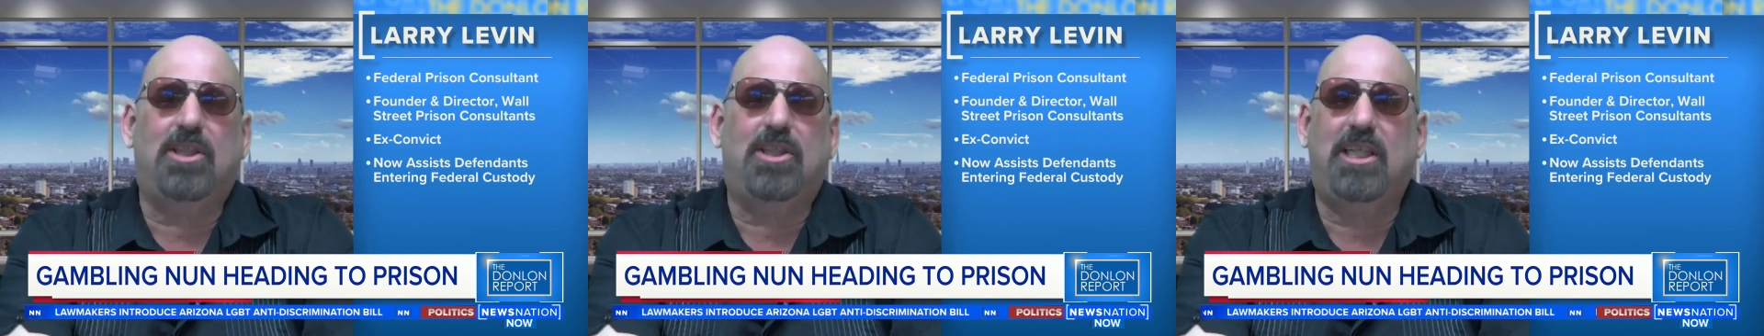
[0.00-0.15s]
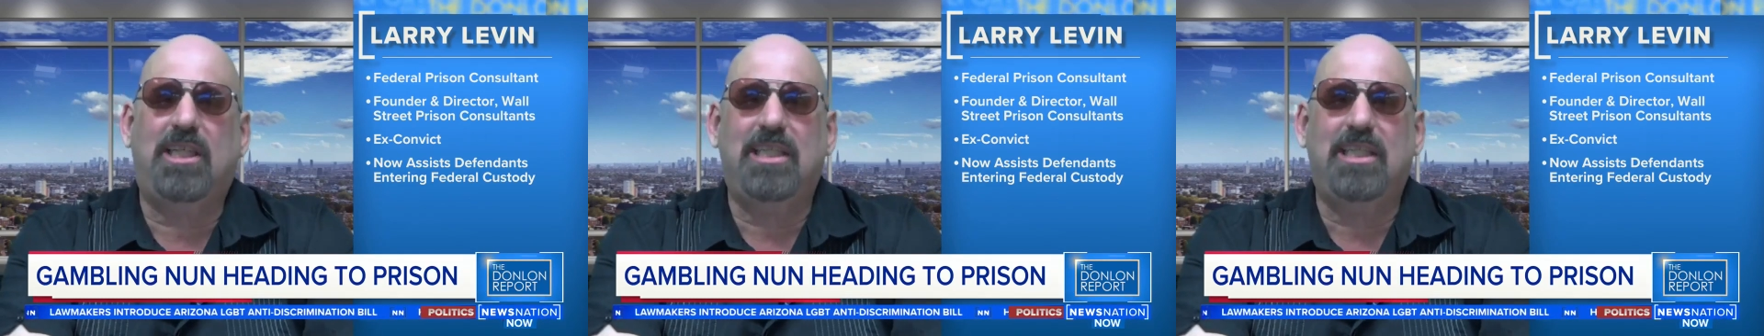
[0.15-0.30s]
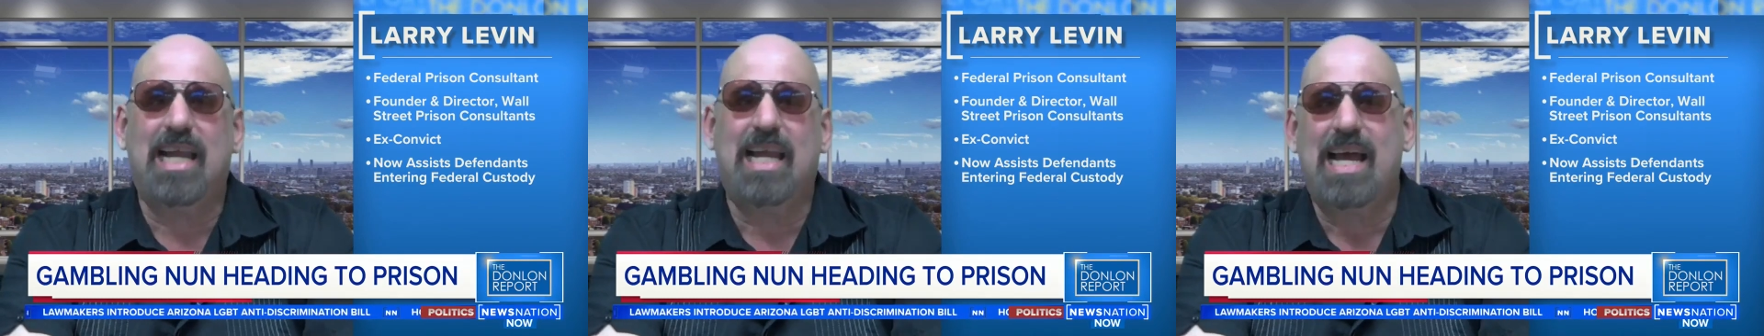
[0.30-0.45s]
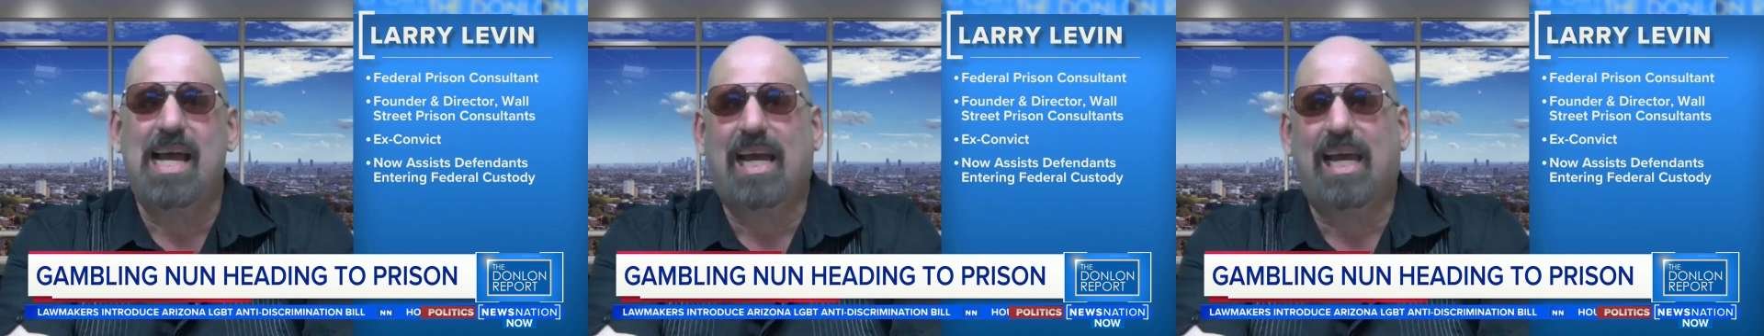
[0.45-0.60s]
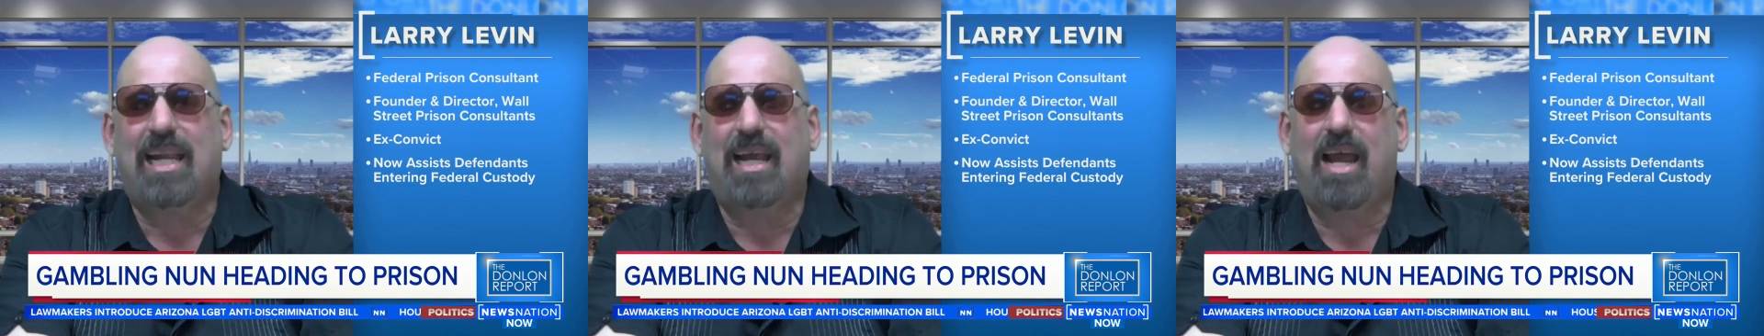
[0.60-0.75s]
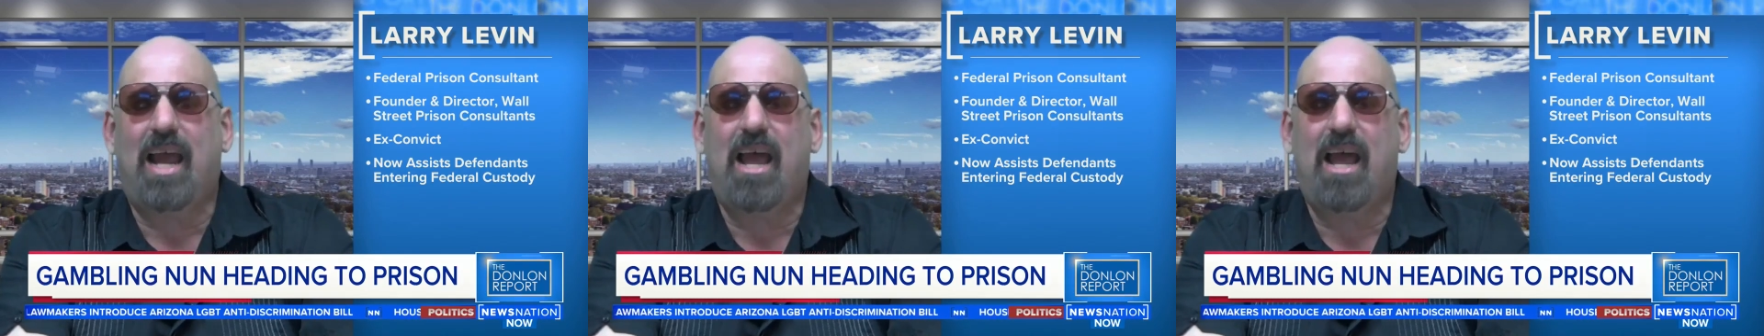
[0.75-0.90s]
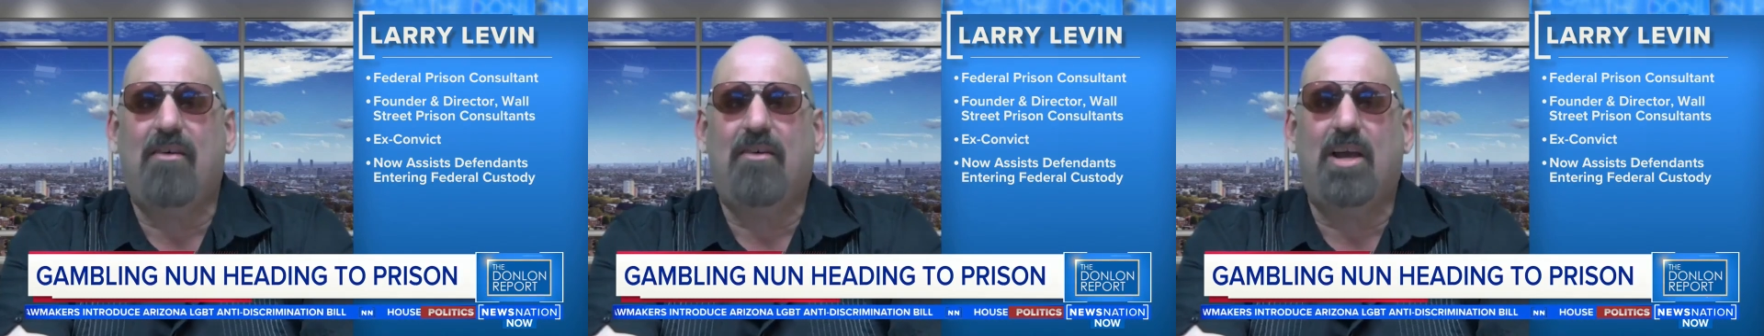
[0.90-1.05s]
she's not going to
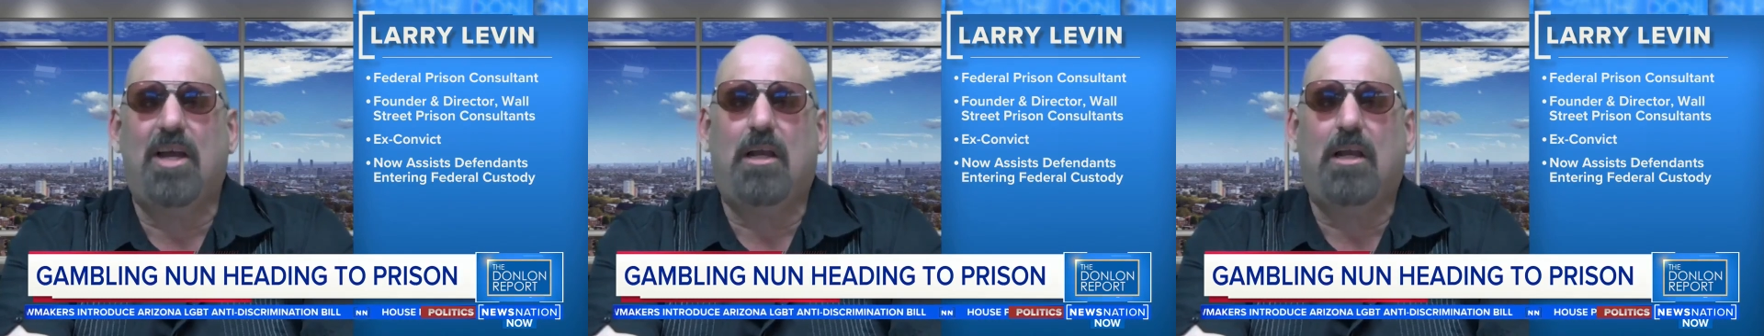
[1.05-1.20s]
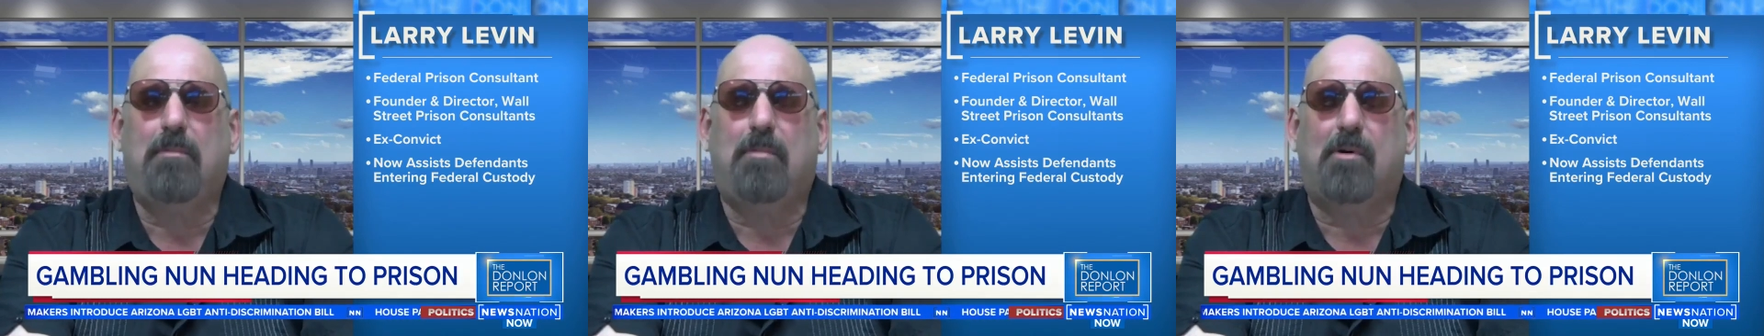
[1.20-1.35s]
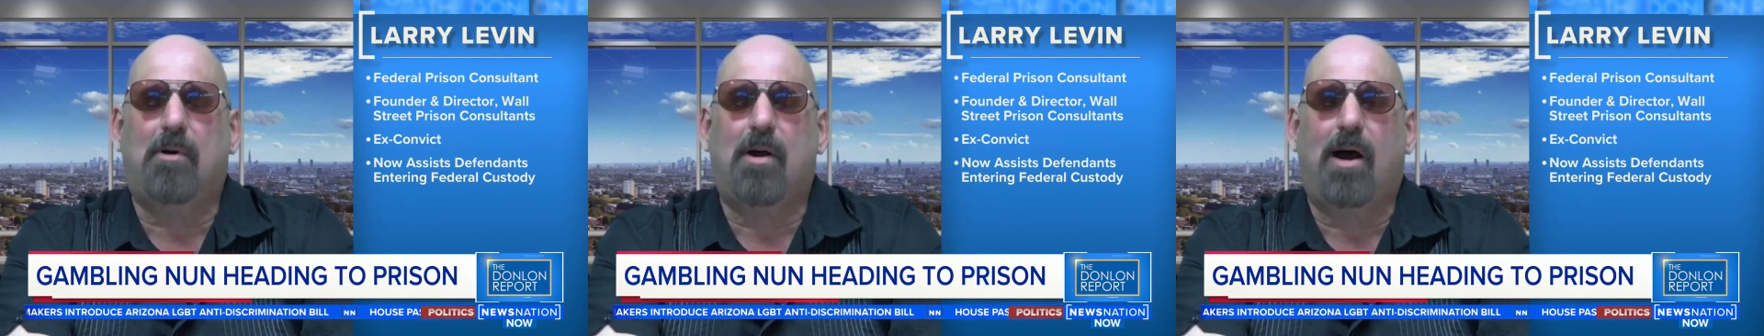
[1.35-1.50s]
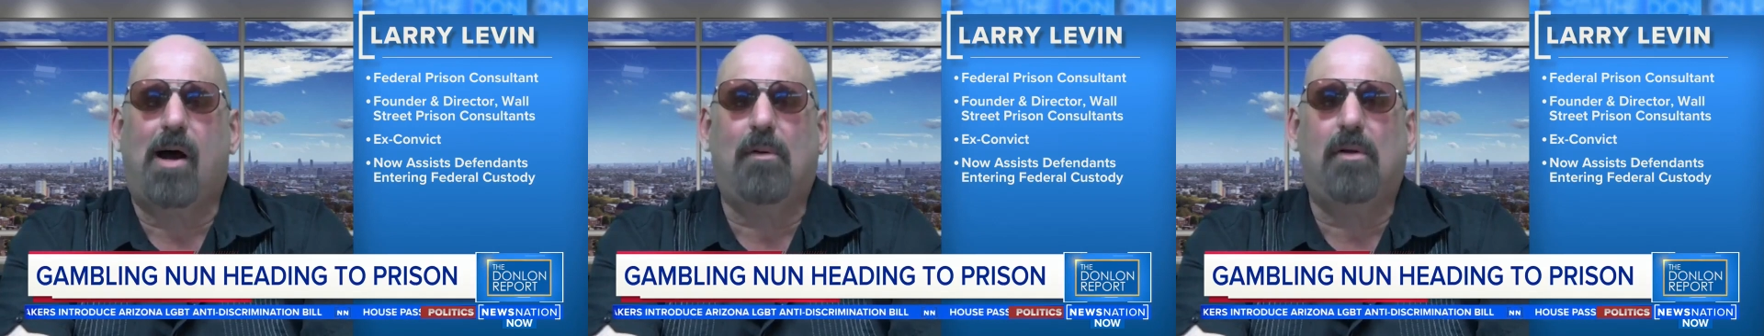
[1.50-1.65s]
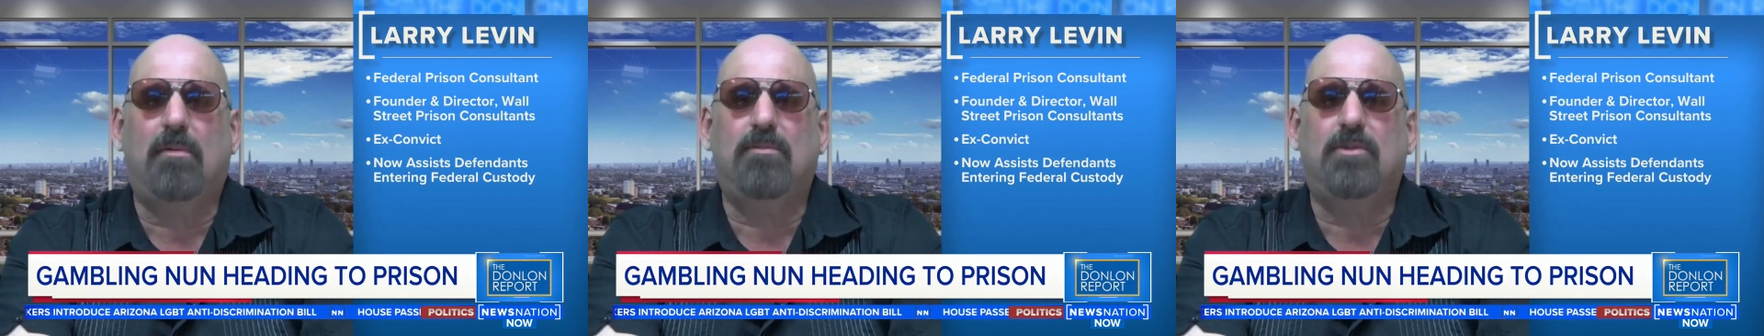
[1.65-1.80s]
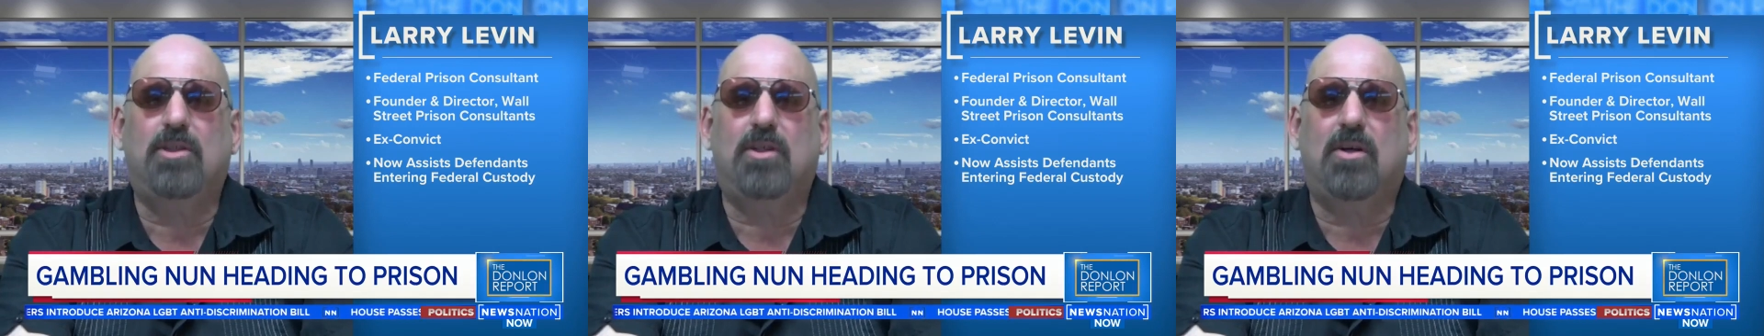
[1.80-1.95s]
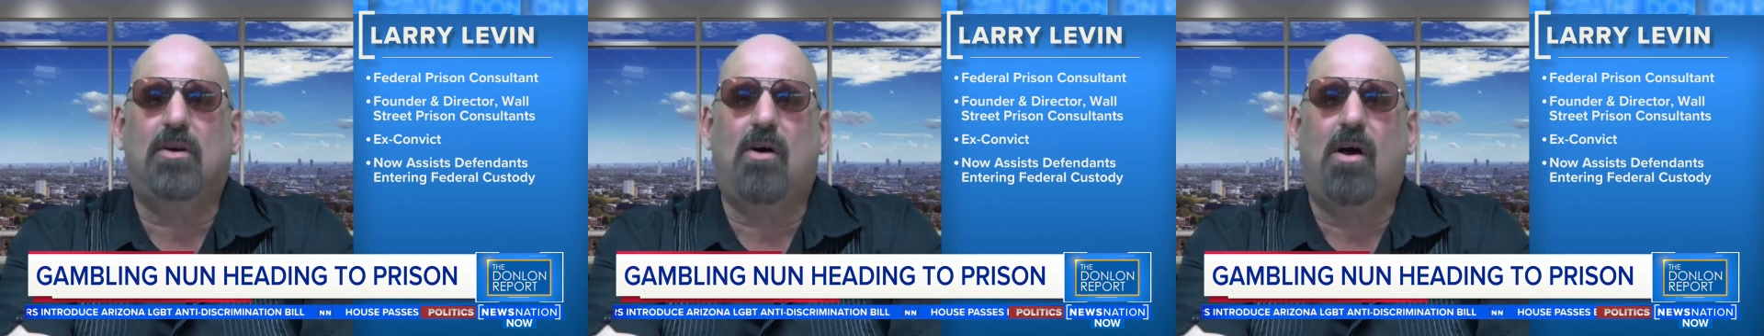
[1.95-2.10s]
have any
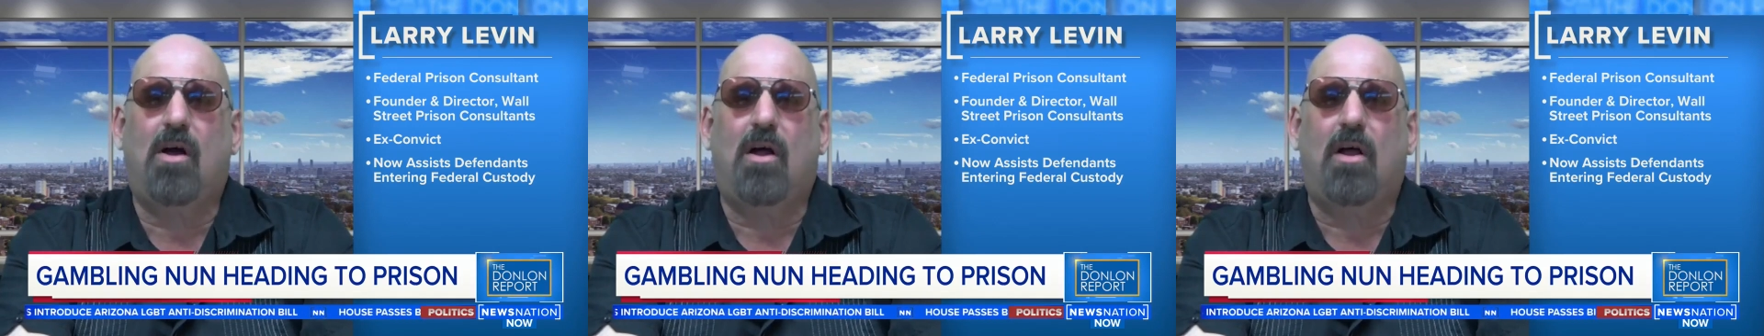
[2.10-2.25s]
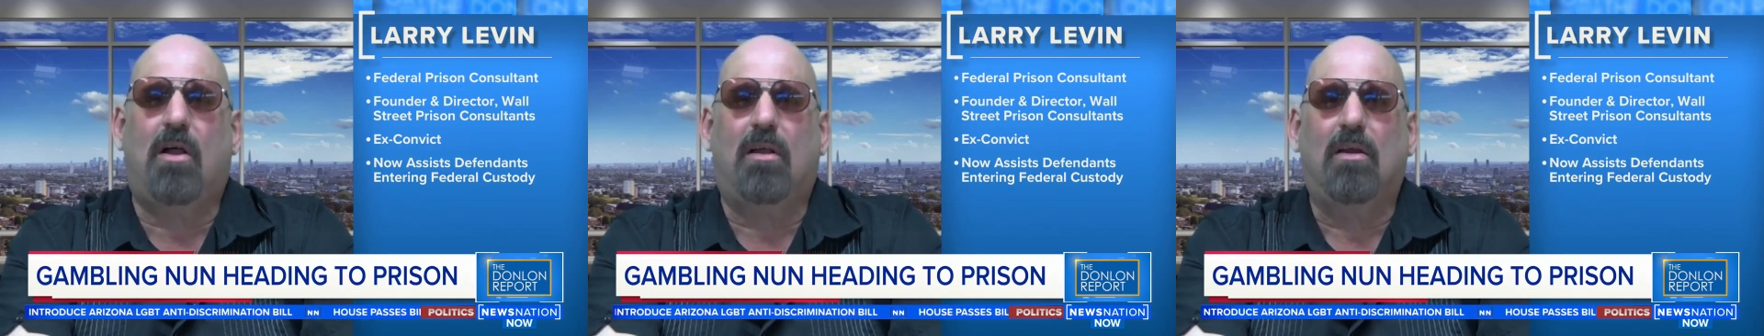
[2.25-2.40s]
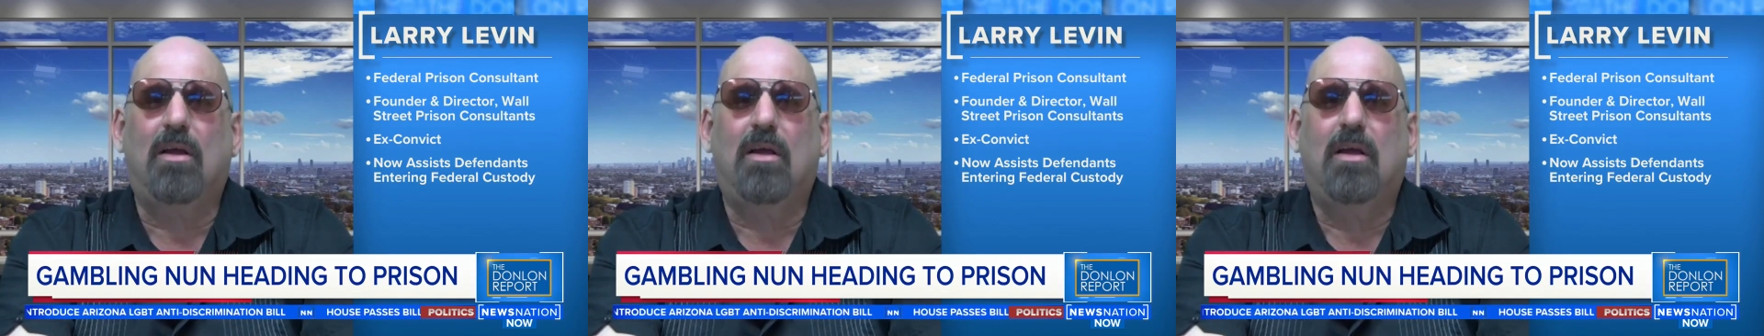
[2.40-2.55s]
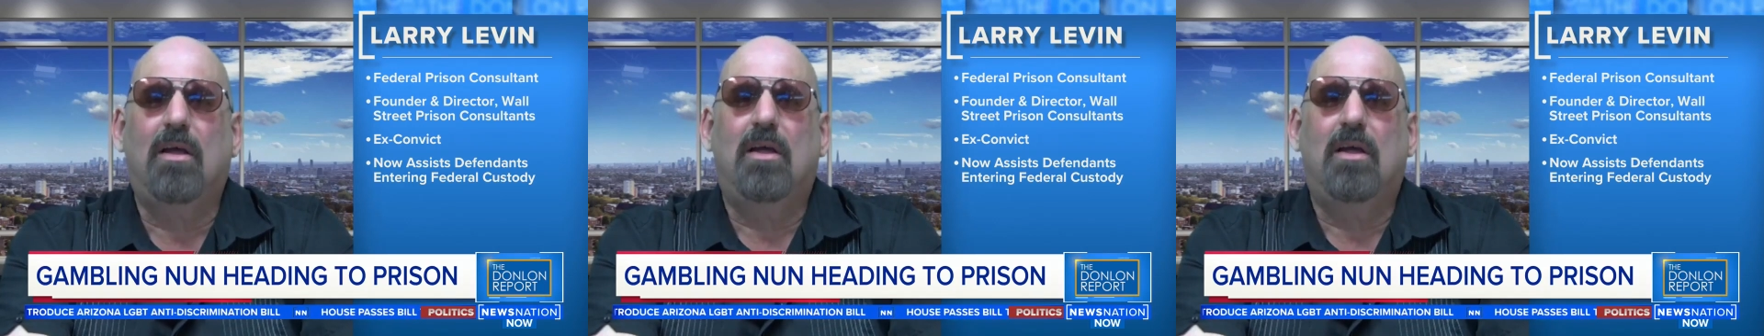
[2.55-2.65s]
problems at all.